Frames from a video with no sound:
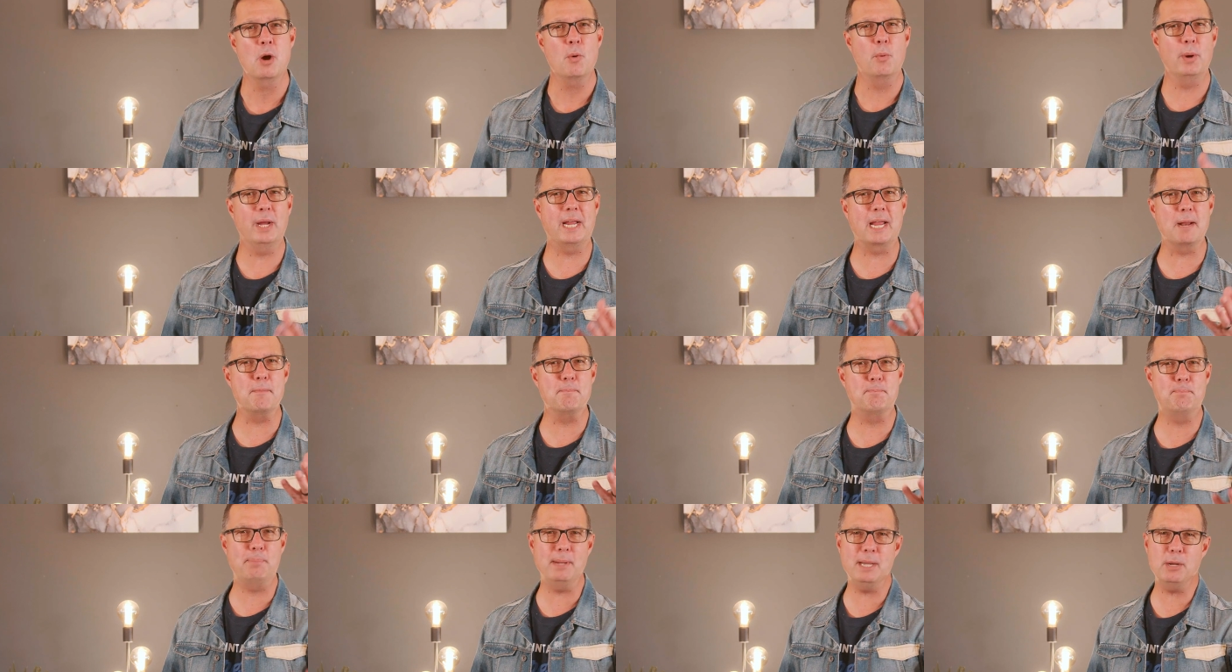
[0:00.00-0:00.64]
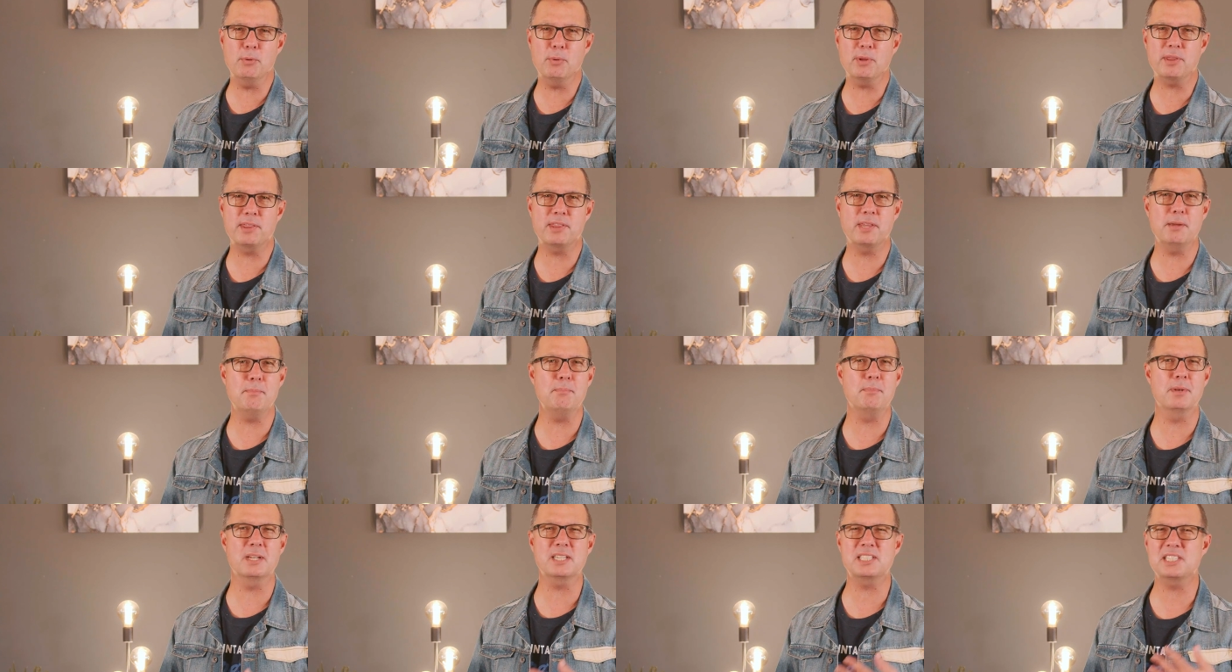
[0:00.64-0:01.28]
We can be with
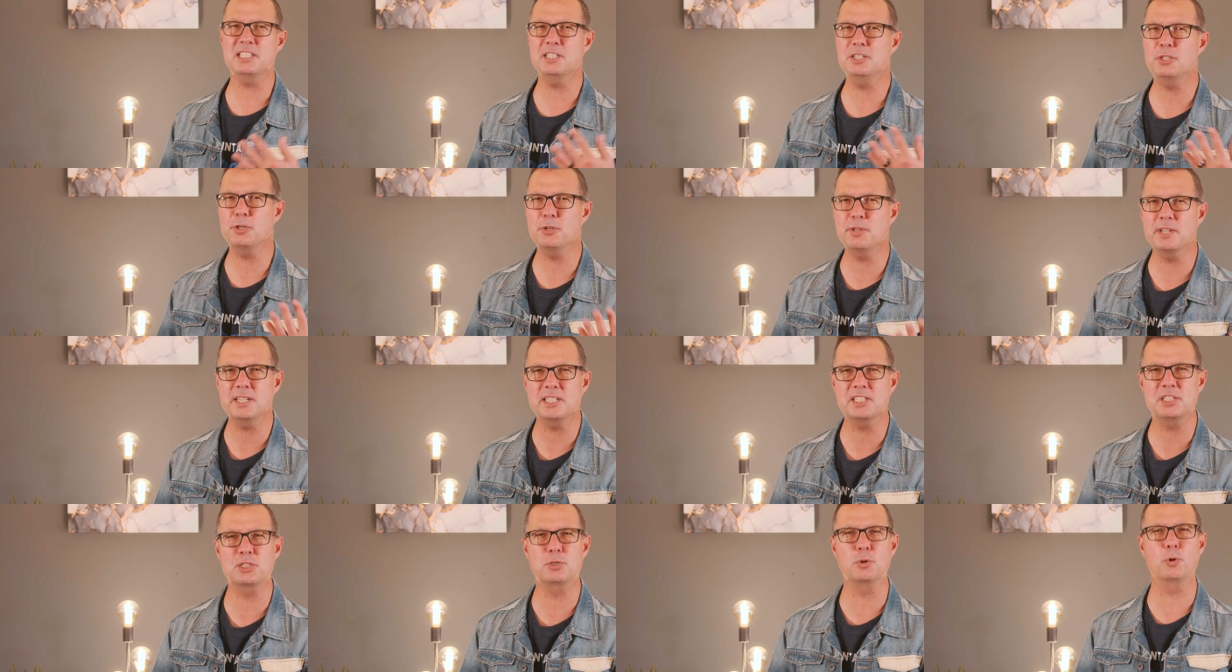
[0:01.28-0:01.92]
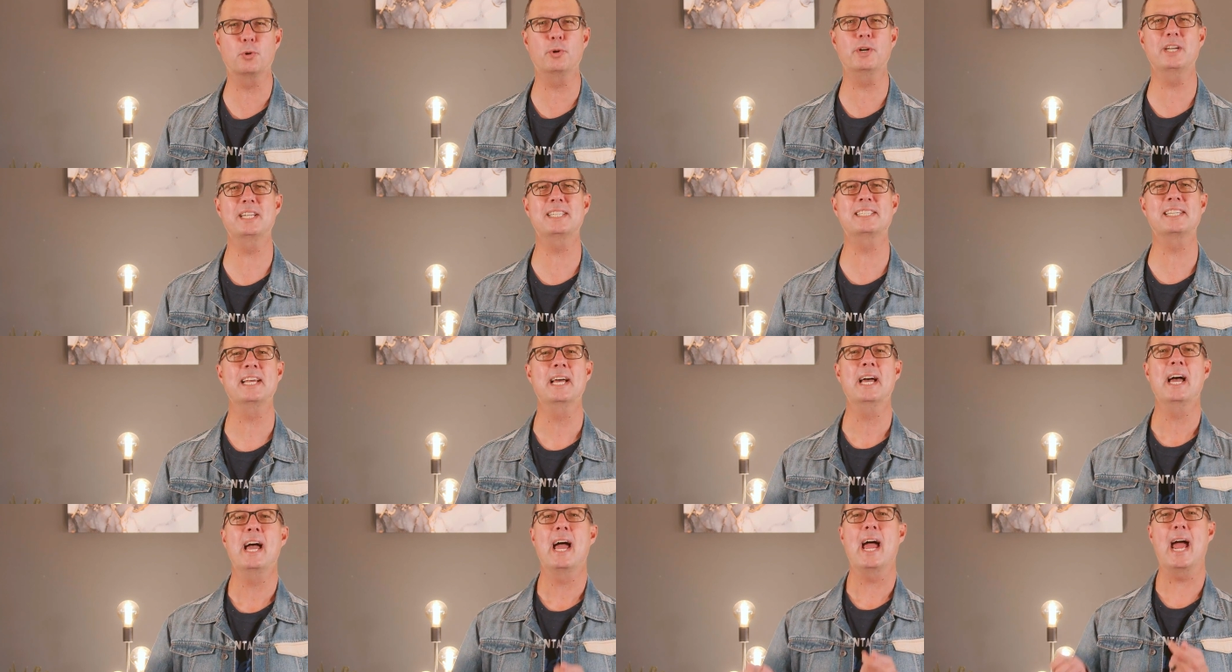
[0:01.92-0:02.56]
them, listen to their
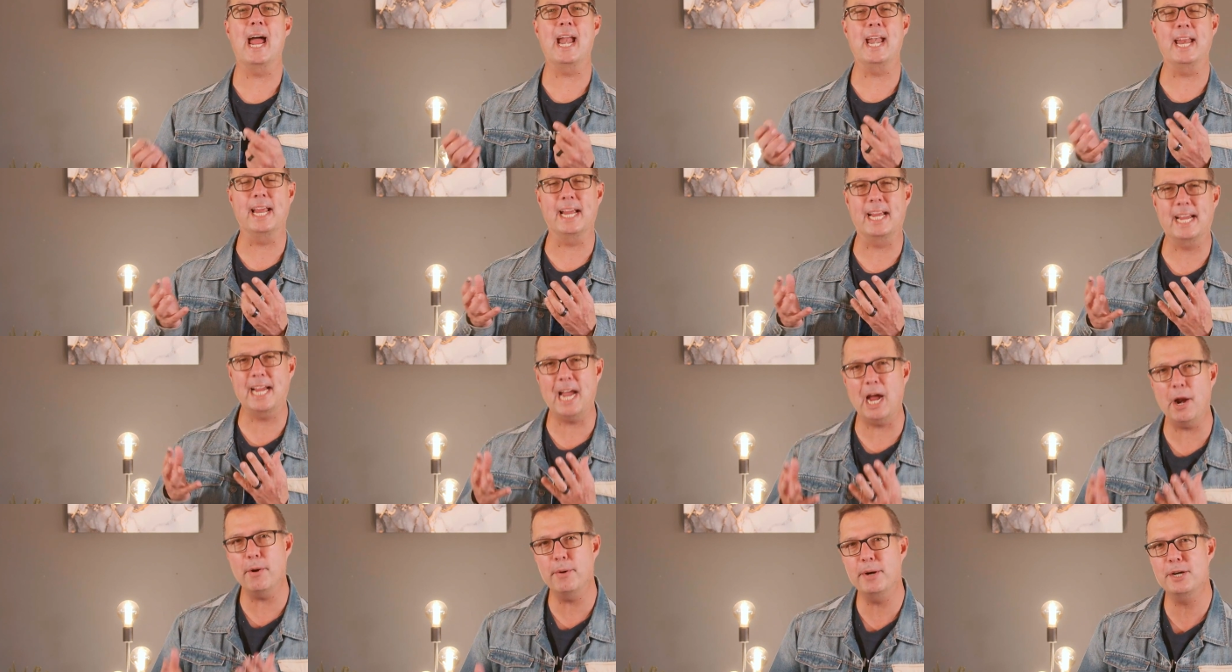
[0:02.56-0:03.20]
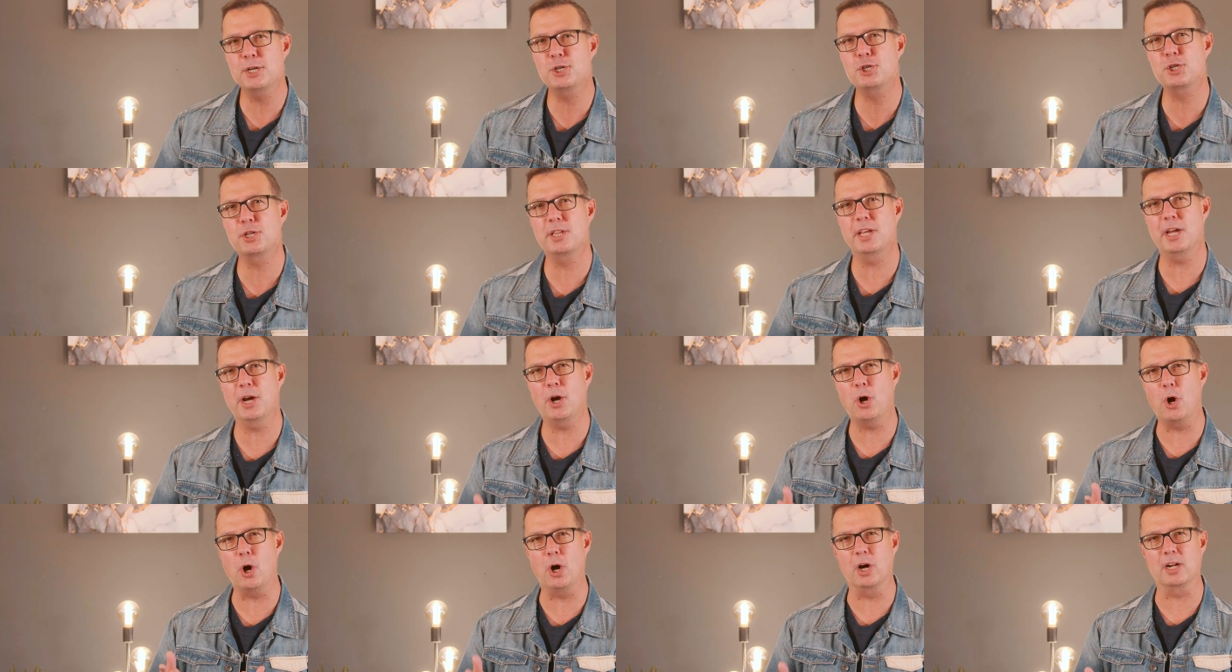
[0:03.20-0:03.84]
stories, and encourage
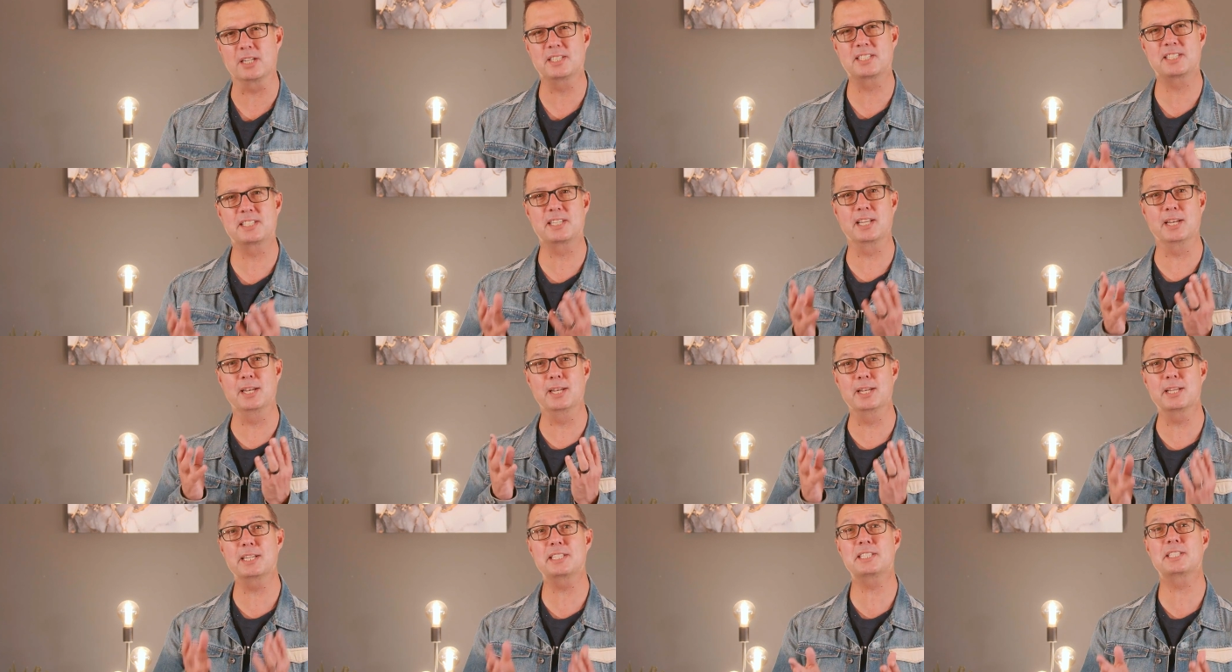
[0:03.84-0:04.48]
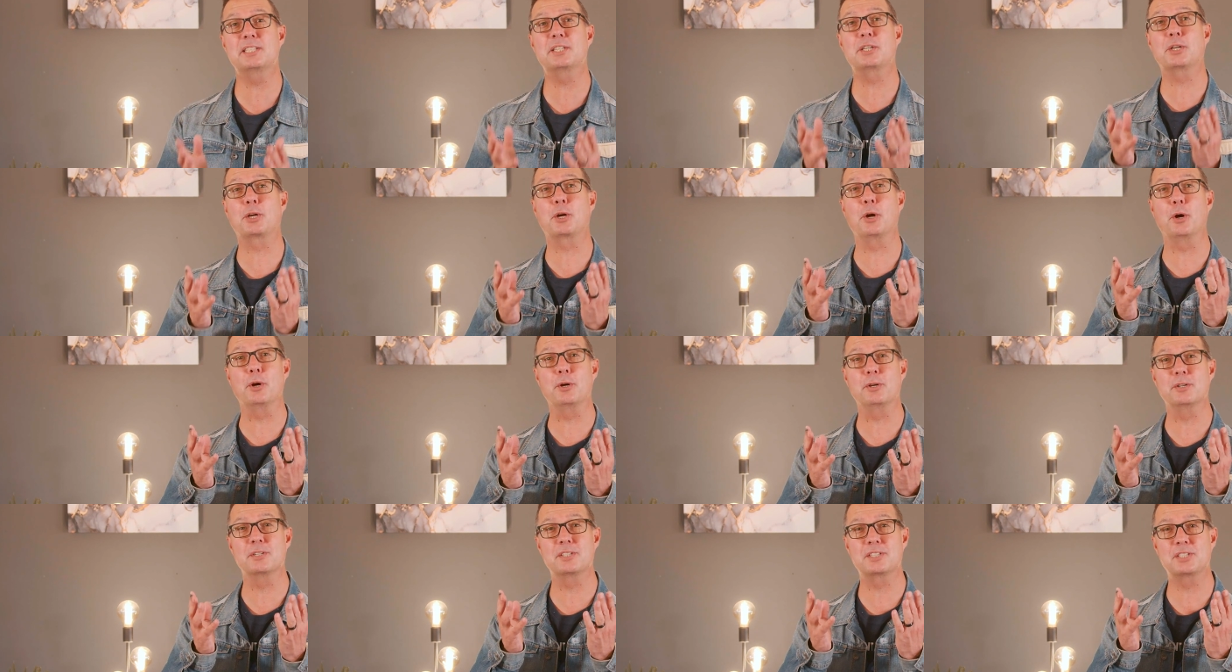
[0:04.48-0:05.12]
their hearts. The list
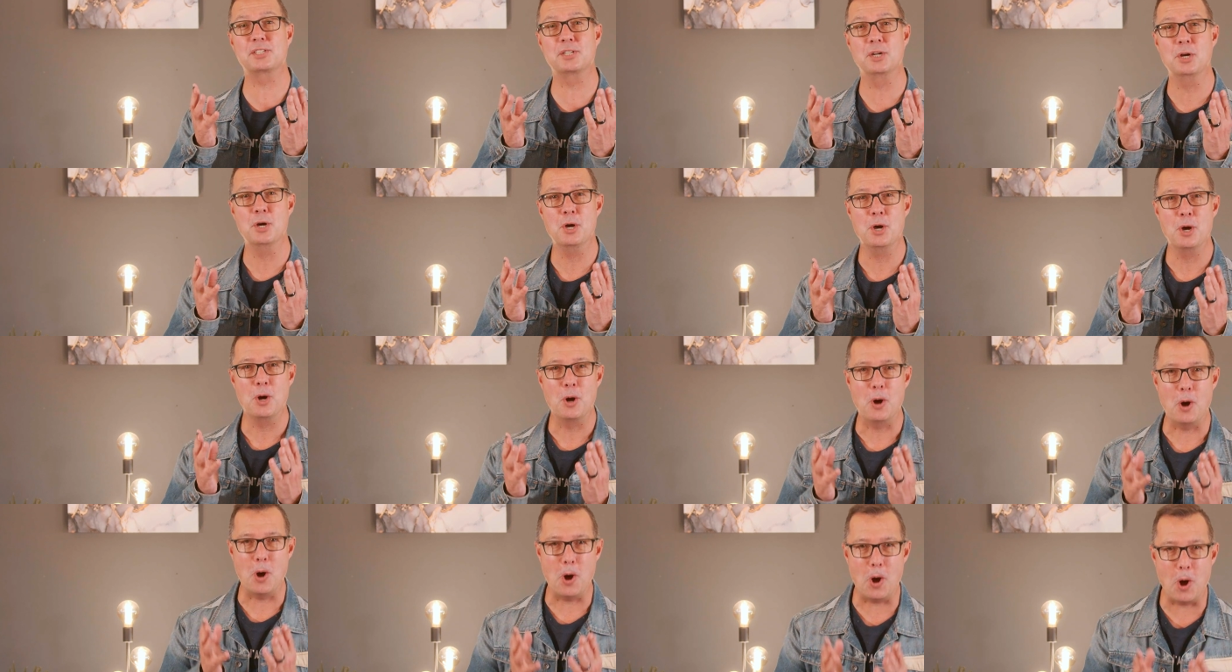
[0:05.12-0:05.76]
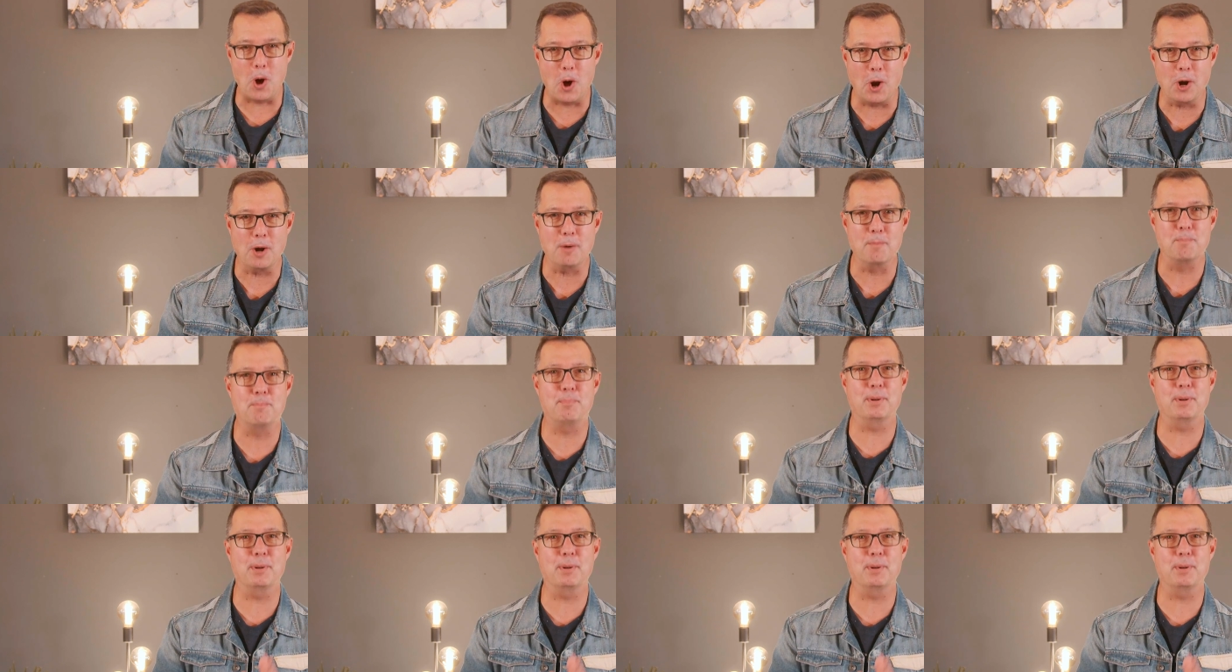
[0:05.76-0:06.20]
goes on.